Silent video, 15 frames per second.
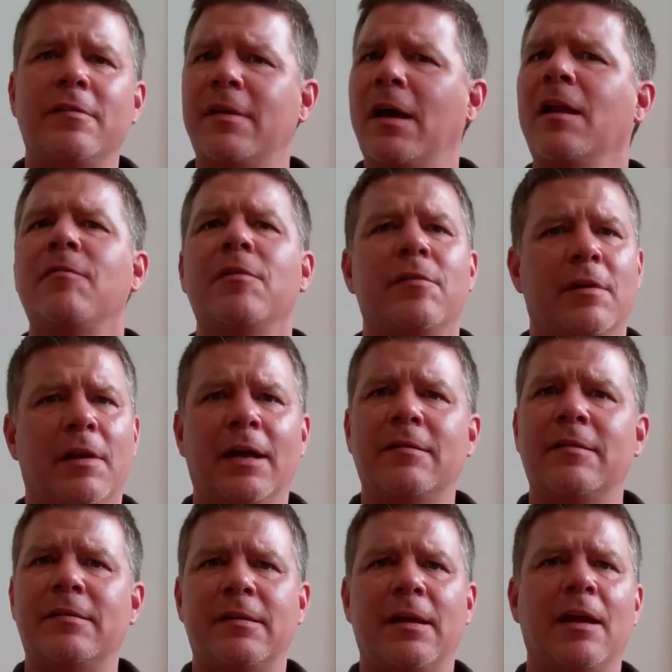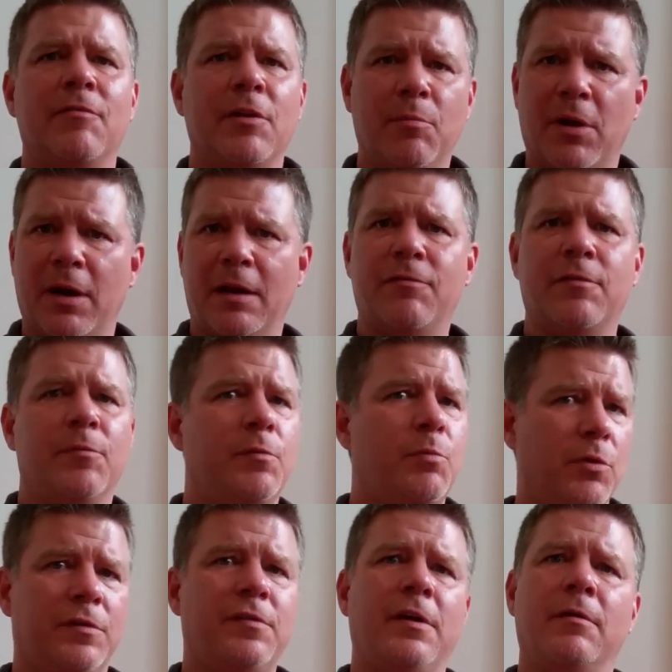and television like to see everybody from
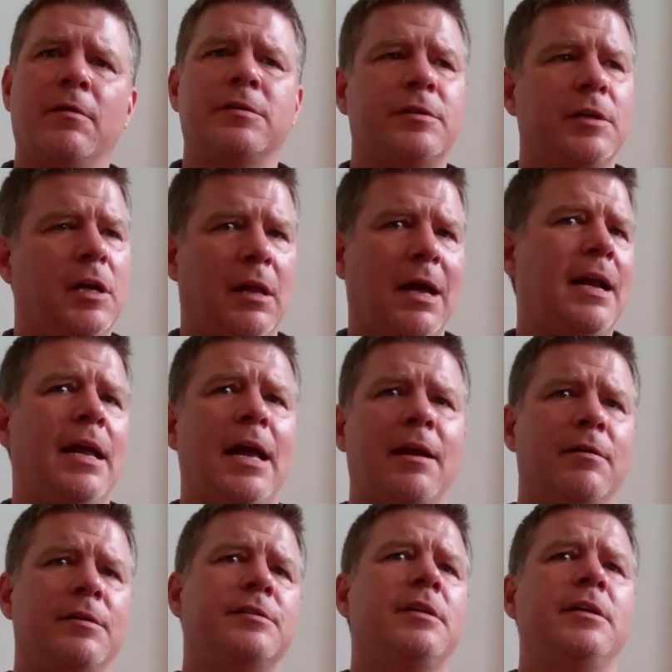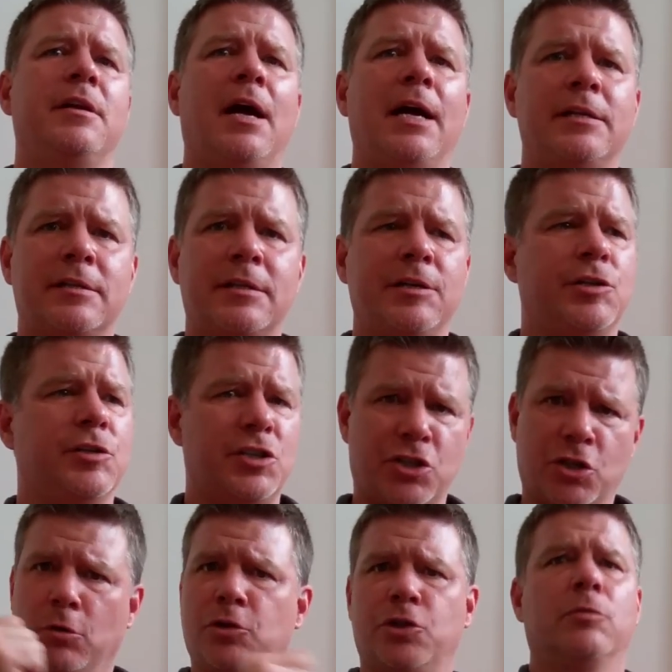sports heroes to gladiators to knights. They just
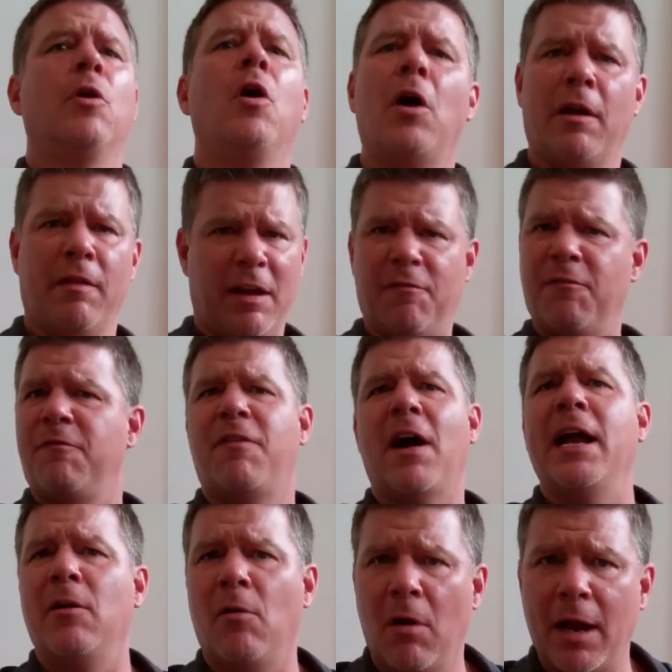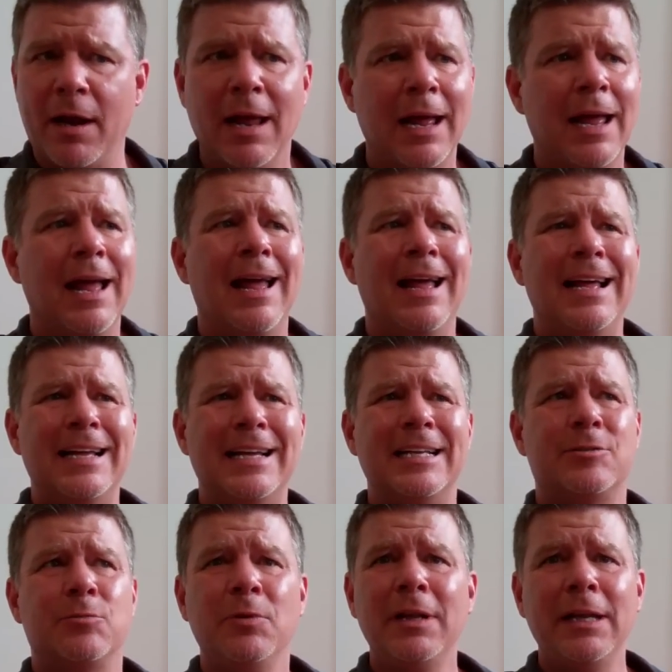soldier on and they fight on.
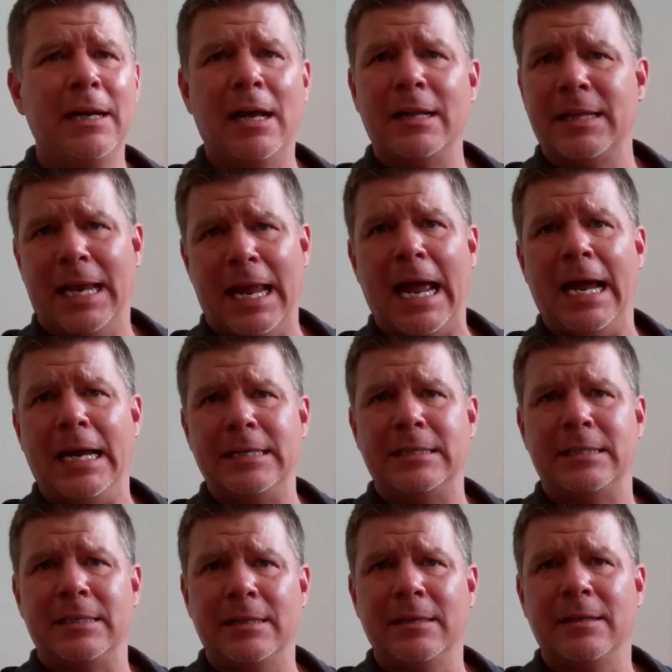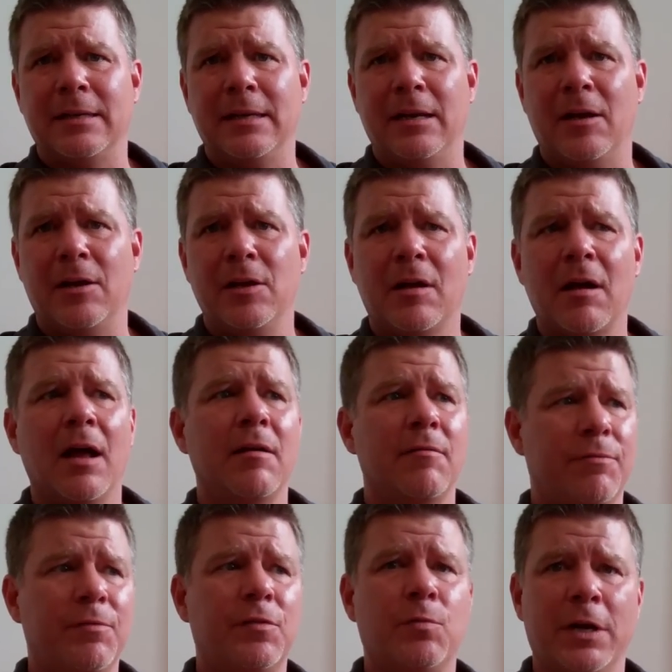It's really not the case. You kind
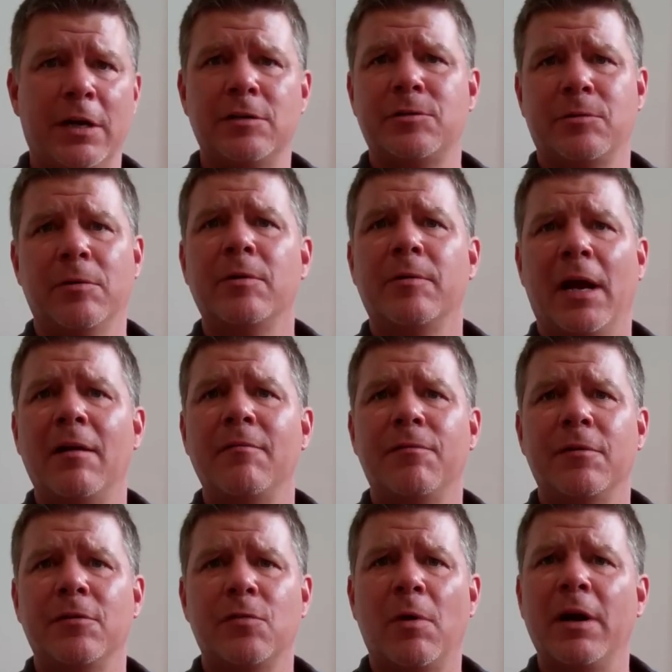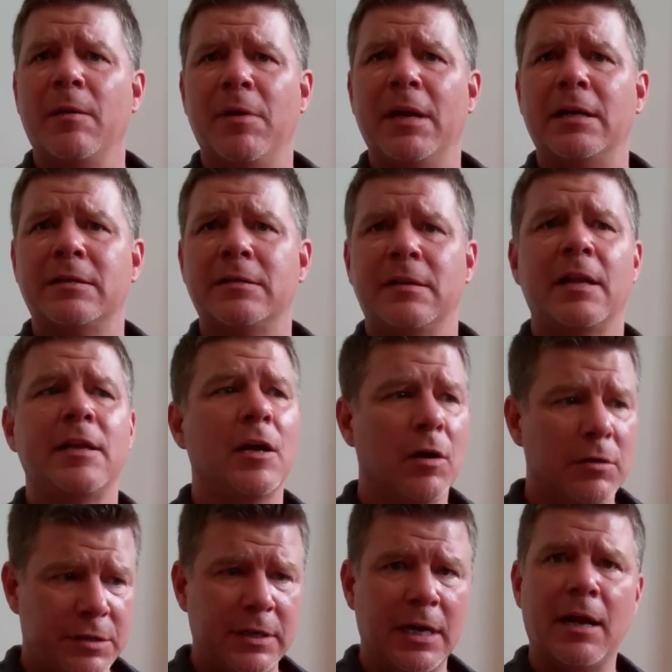of swing your sword around for 20 minutes and then you
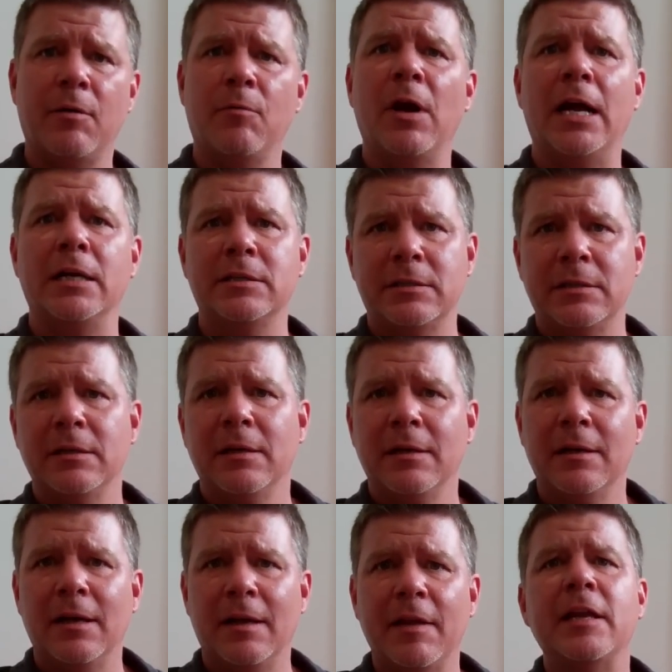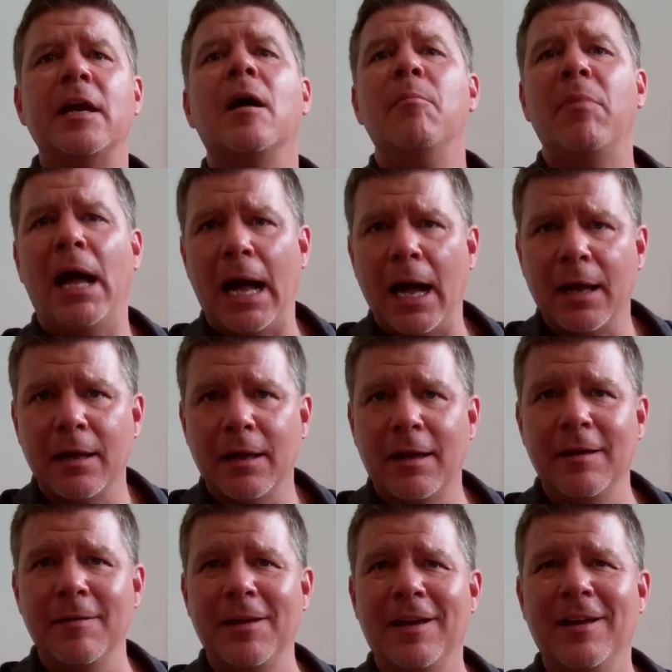go sit down and rest. And then you come back
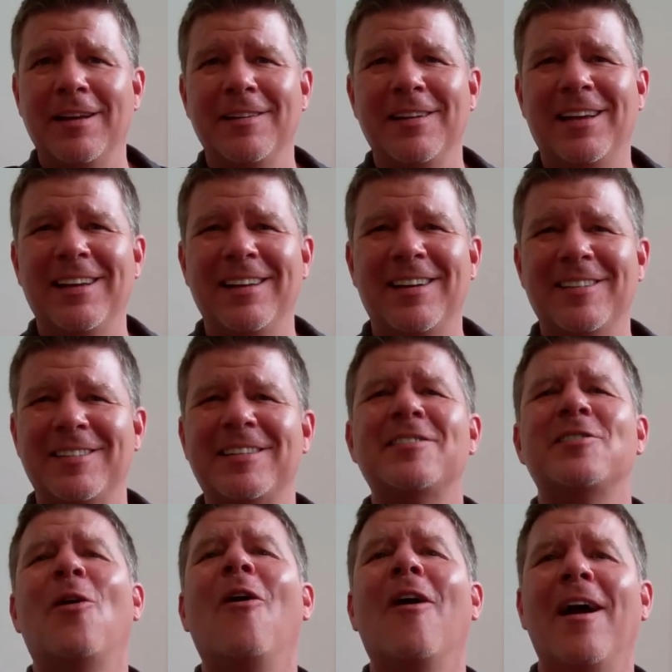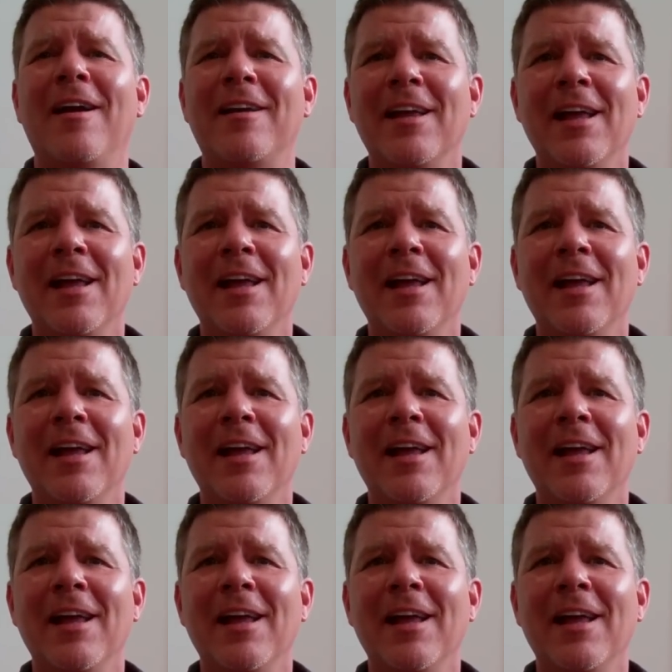because it's hard.